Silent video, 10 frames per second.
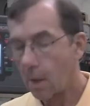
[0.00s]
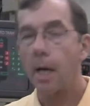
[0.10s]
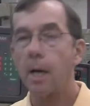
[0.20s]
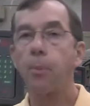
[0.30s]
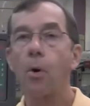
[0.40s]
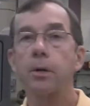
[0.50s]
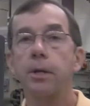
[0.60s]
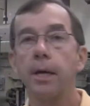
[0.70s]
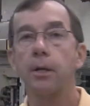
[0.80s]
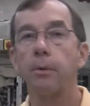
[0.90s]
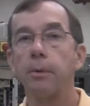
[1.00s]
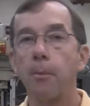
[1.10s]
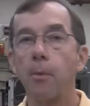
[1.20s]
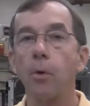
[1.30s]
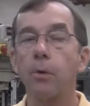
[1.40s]
An important thing to
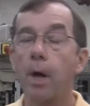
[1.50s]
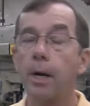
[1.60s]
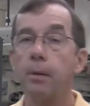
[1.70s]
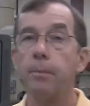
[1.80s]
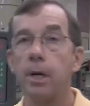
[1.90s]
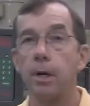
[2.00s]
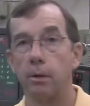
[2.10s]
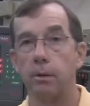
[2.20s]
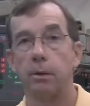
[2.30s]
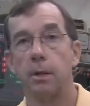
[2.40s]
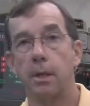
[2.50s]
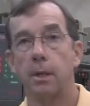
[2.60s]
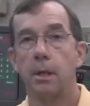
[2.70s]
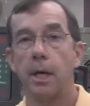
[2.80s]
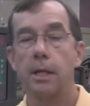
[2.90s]
remember when running a mill
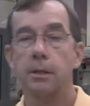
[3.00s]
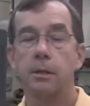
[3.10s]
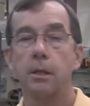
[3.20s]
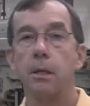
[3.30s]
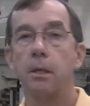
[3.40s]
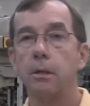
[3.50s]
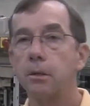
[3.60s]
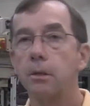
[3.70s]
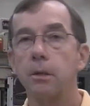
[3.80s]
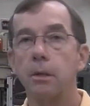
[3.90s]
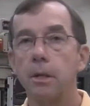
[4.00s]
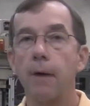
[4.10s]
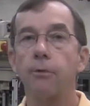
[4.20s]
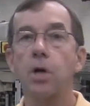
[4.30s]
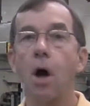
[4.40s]
is
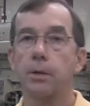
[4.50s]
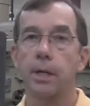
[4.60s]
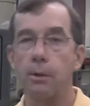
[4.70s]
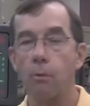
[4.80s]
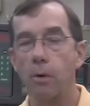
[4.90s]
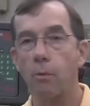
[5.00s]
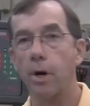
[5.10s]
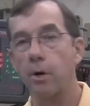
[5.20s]
never talk to anyone while